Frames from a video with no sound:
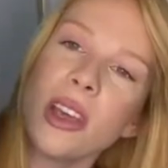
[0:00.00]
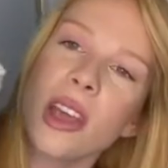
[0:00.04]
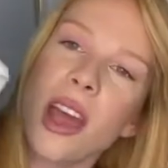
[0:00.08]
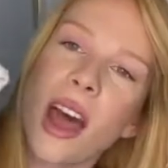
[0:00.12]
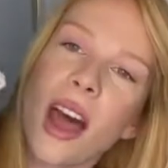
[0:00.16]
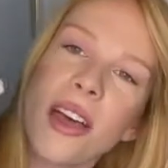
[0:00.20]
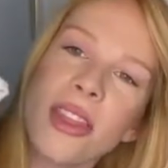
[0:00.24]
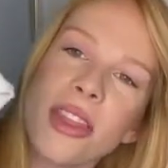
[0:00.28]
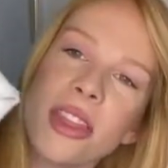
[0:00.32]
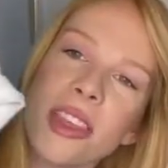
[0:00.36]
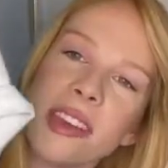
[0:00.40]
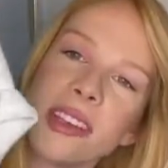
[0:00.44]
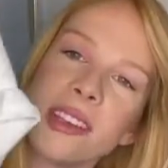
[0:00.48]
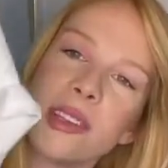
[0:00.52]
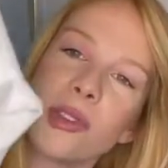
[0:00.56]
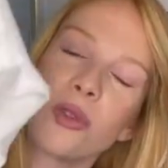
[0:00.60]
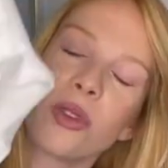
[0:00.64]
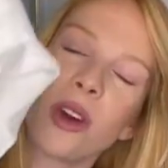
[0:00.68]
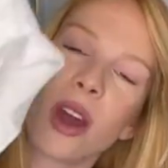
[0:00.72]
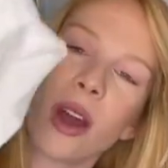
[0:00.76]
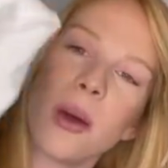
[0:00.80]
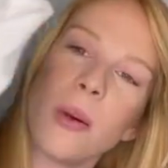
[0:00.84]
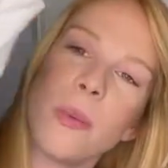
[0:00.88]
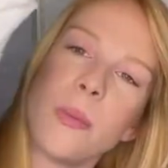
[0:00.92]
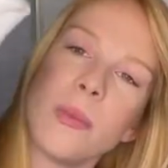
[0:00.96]
got this
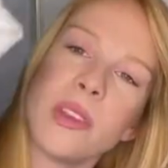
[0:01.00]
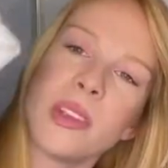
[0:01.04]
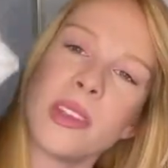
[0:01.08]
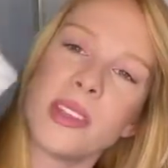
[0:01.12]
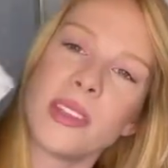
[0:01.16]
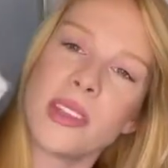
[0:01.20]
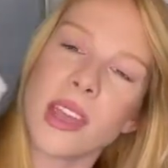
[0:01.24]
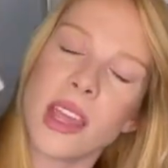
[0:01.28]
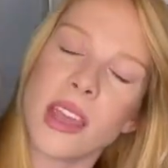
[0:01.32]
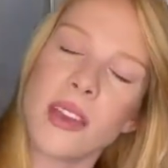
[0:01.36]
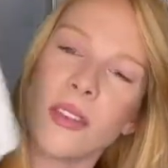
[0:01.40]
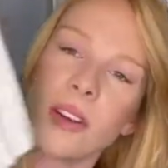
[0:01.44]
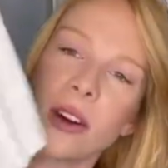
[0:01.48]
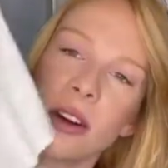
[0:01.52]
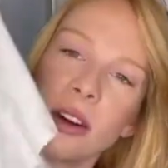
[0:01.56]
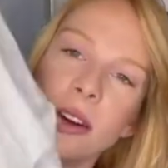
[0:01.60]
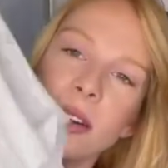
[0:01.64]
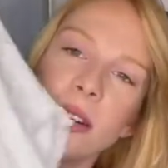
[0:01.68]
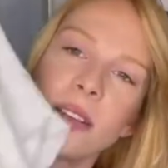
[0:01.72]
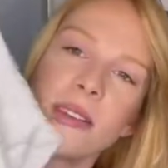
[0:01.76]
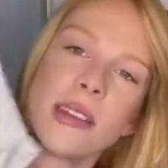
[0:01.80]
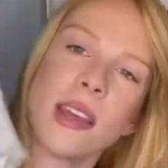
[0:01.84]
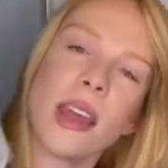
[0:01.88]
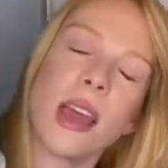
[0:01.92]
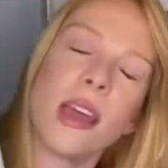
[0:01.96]
from
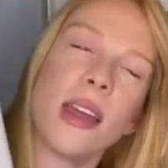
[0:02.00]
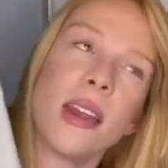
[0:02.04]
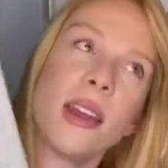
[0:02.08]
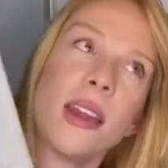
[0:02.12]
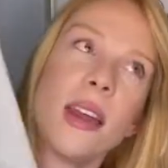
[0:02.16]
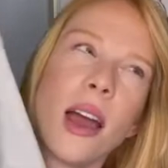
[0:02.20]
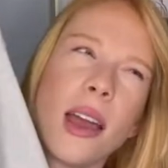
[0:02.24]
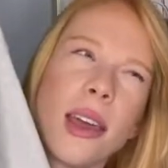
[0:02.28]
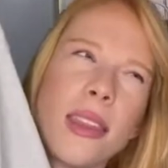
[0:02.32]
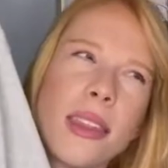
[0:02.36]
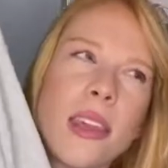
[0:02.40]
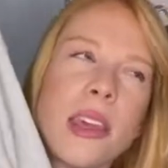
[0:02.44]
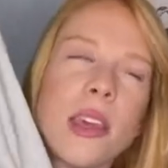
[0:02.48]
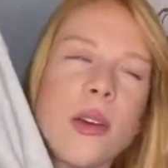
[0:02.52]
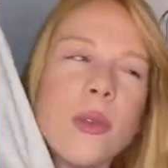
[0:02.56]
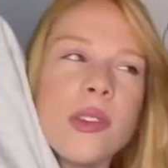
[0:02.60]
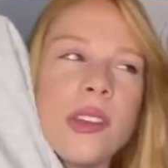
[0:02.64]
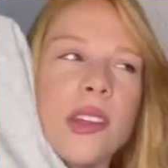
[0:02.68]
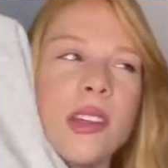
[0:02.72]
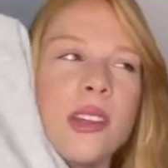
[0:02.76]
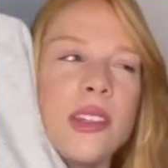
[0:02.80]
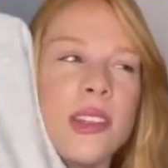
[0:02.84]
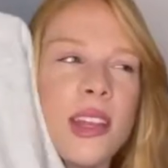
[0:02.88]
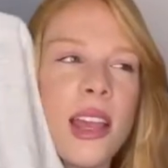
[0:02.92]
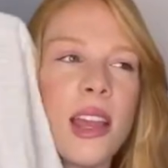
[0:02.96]
Savers, and I think it was
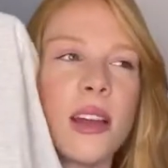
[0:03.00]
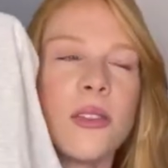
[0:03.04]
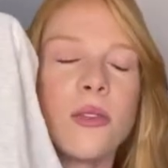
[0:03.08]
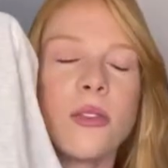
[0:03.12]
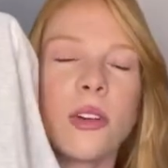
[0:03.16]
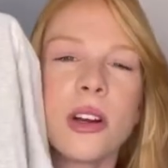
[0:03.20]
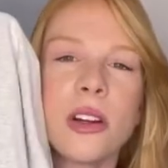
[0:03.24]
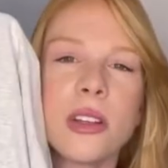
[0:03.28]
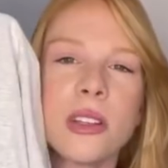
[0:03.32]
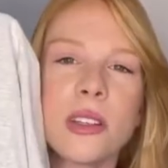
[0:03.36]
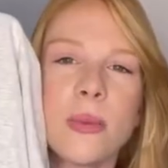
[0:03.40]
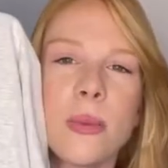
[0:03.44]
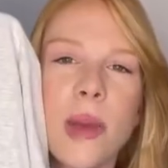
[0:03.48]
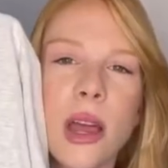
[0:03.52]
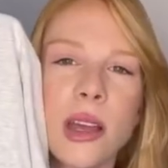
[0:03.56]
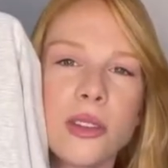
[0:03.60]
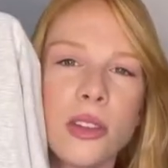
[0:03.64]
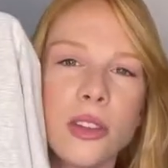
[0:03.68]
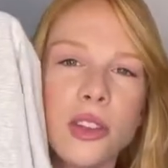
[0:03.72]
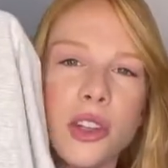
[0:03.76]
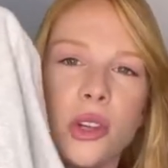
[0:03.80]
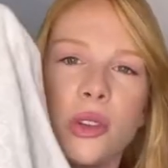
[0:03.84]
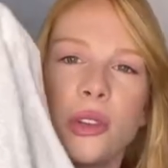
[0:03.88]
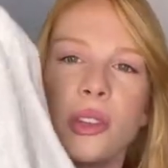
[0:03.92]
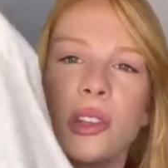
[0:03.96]
in Danvers,
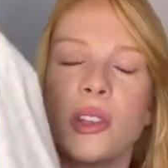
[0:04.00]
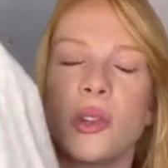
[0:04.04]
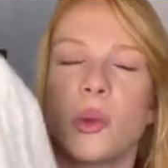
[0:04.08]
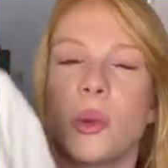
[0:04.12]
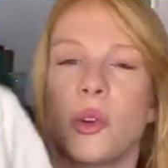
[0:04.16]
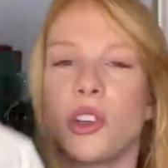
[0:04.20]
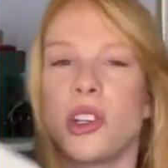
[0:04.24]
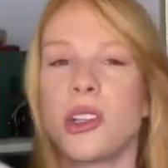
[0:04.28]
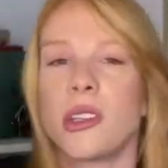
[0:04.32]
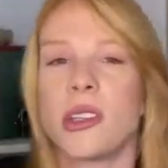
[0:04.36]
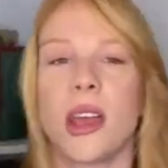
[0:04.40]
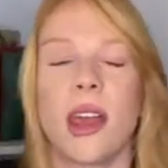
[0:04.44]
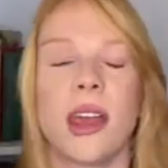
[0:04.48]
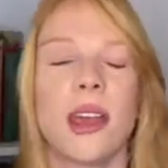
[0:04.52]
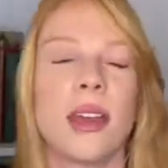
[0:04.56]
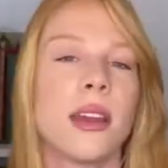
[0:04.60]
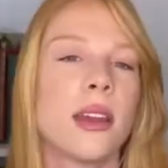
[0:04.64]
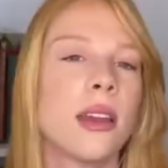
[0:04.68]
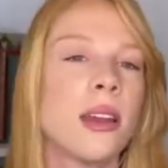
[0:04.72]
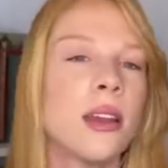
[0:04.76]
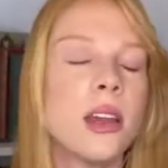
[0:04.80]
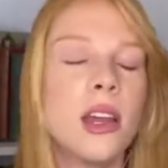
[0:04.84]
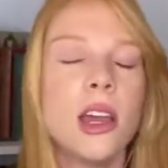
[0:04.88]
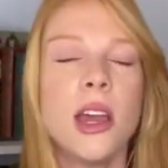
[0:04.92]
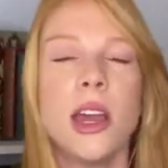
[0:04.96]
Massachusetts, which is like
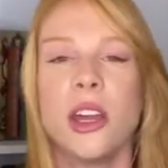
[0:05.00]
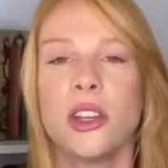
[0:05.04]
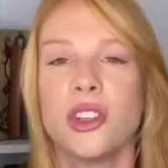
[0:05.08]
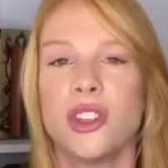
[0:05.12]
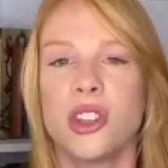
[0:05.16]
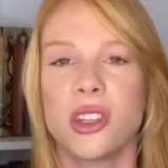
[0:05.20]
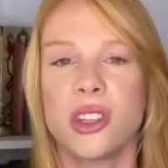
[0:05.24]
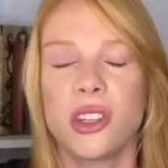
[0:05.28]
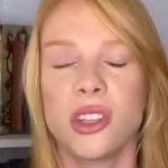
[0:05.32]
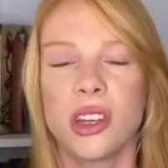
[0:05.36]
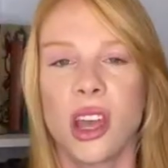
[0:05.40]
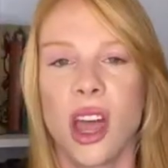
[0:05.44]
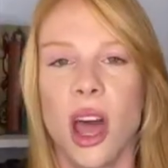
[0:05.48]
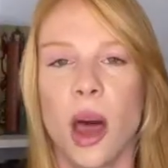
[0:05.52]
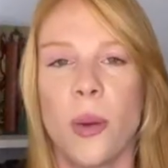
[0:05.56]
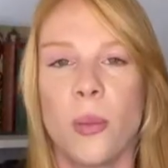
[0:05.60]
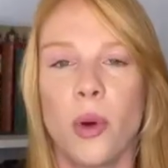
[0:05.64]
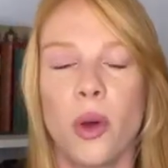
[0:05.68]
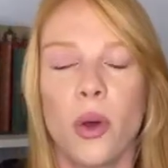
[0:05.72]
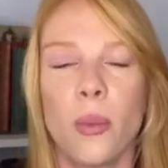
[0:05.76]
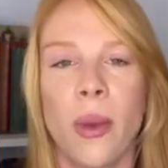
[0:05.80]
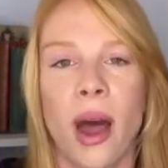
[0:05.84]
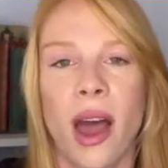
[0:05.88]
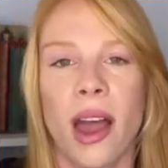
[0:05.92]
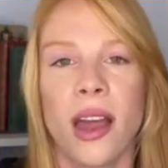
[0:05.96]
just a
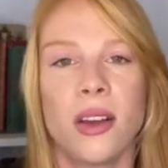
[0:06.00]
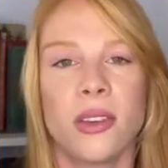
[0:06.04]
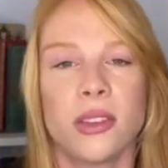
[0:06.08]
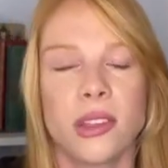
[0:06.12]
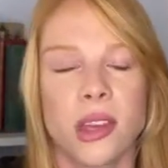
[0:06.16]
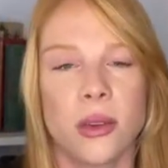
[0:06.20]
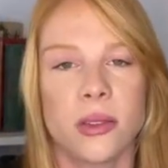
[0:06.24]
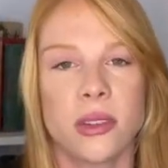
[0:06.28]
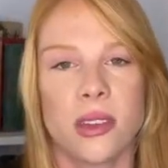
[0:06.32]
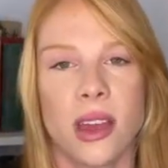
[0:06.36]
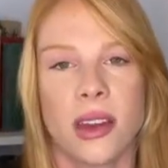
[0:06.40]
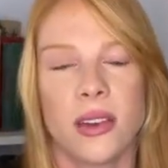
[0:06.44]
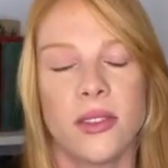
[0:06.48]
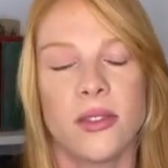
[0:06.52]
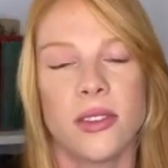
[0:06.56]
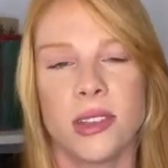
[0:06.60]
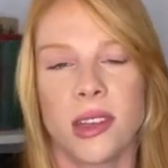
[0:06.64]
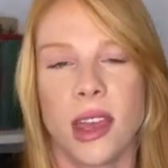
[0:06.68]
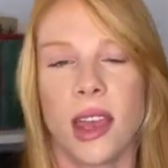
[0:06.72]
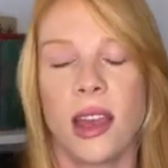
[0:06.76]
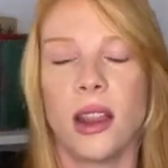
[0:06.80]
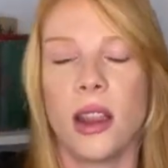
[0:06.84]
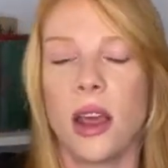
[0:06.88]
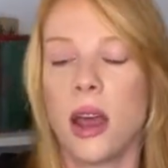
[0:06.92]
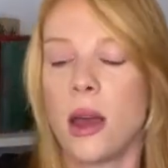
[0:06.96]
couple miles outside of
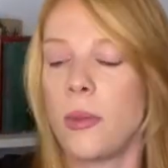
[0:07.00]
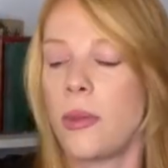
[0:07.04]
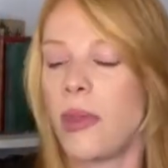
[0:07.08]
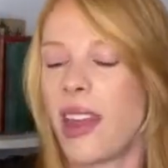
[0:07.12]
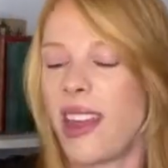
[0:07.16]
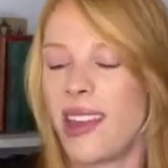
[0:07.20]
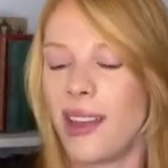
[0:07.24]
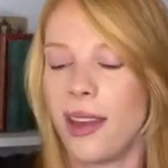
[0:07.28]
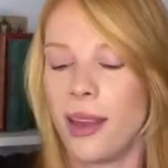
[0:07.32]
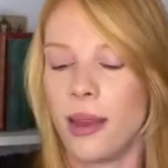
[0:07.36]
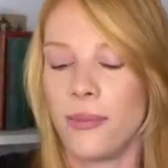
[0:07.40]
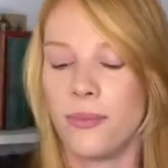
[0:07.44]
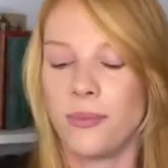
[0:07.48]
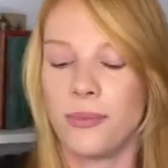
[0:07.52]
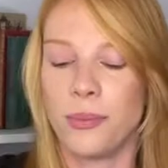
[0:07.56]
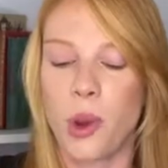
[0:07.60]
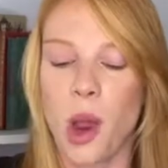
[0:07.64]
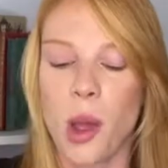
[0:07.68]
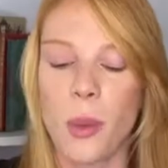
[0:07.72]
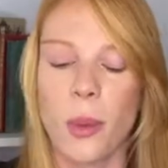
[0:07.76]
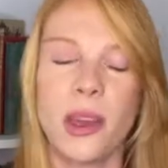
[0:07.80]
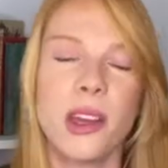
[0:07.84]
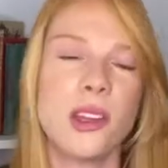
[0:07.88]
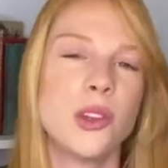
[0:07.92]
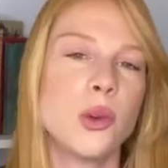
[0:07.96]
Salem, like
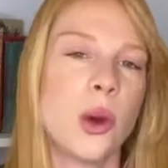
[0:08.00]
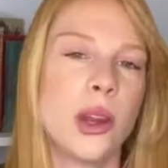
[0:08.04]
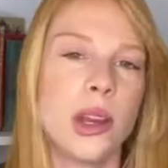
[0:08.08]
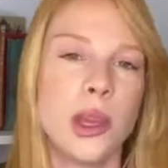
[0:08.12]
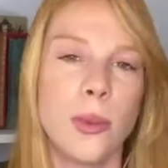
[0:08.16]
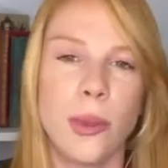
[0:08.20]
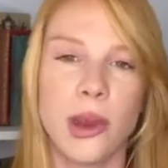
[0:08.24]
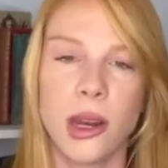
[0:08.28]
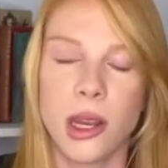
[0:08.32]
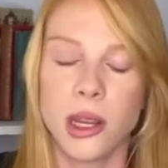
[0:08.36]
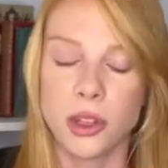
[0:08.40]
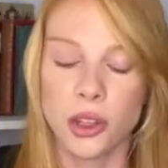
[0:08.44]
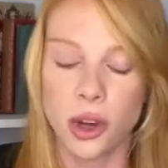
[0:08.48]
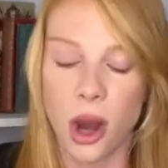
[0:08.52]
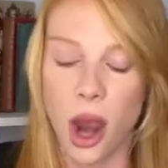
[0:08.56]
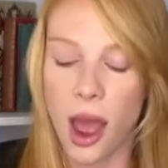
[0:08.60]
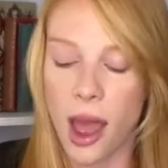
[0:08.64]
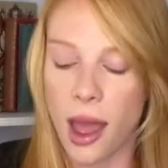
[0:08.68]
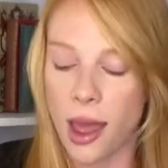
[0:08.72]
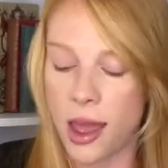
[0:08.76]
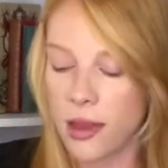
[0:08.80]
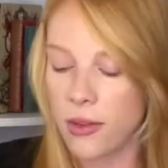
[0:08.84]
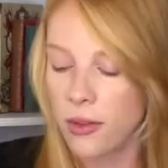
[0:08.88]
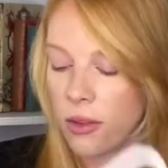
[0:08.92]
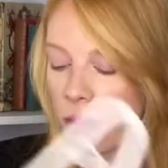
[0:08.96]
probably a 20-minute
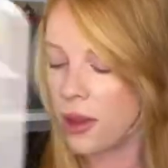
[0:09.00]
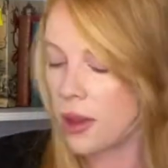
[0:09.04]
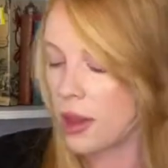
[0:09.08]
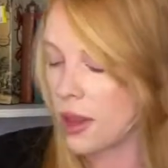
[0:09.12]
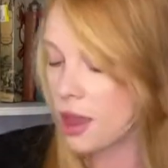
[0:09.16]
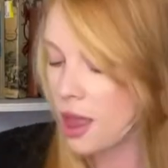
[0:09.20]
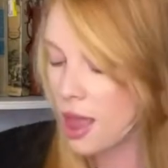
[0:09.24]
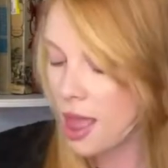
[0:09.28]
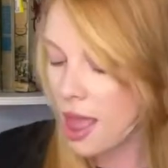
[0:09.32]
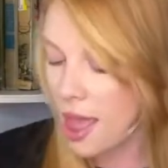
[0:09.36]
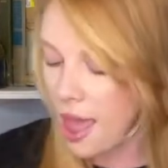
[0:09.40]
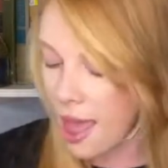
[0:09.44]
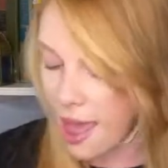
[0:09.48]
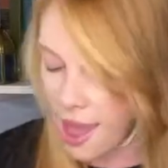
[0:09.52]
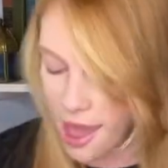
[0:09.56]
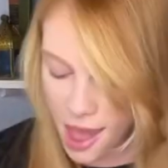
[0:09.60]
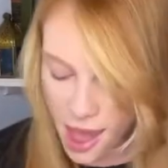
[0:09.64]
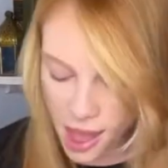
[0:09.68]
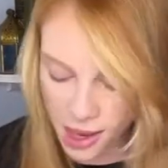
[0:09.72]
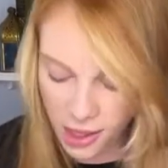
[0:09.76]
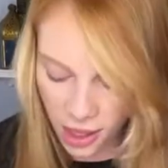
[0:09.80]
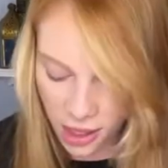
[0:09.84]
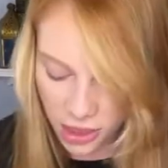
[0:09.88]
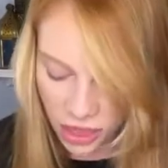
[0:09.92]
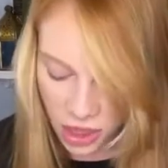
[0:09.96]
drive.
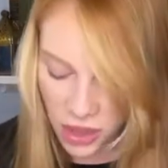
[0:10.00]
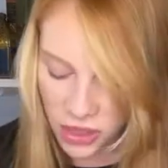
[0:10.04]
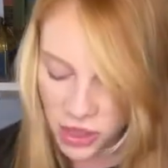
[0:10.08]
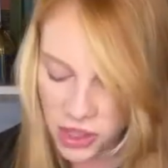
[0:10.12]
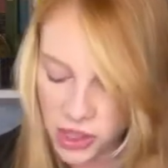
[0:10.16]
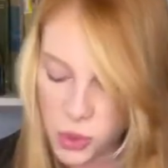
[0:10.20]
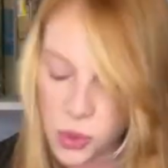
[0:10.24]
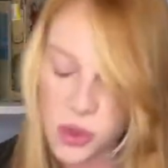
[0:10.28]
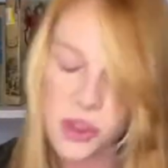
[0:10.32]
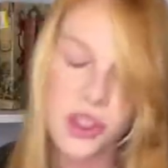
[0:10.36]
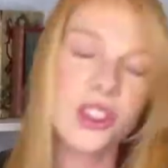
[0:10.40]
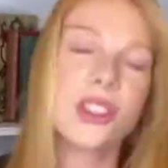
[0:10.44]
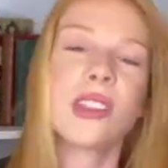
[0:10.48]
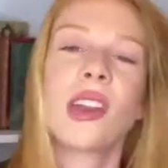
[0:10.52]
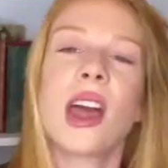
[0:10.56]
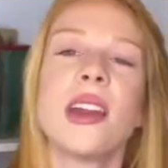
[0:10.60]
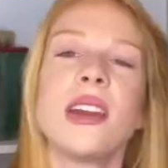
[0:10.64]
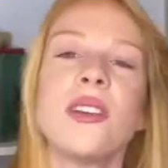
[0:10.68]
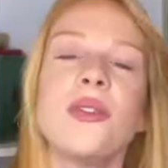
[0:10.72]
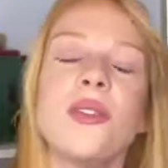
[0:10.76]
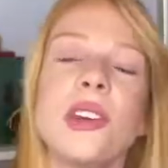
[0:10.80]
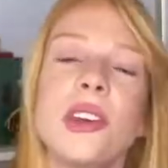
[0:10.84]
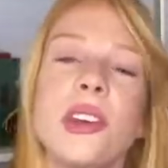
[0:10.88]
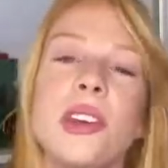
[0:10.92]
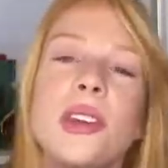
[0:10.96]
And I thought this was just kind
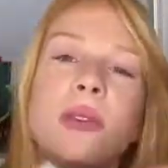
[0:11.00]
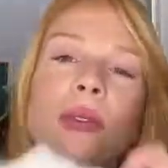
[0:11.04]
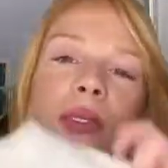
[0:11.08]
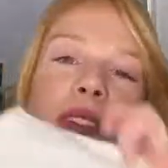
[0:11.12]
of a cute